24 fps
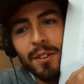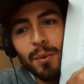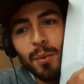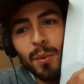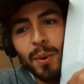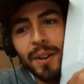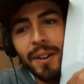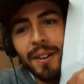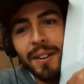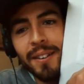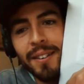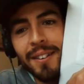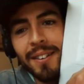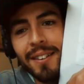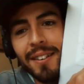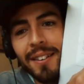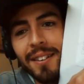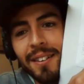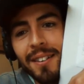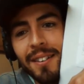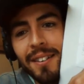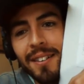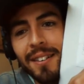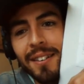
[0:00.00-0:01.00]

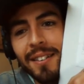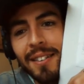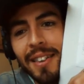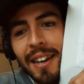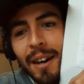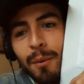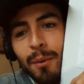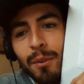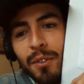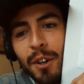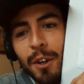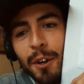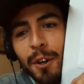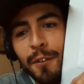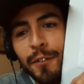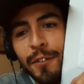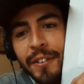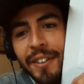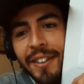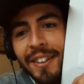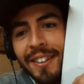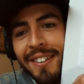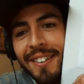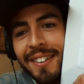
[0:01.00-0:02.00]
was
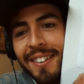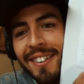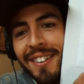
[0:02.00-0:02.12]
COVID.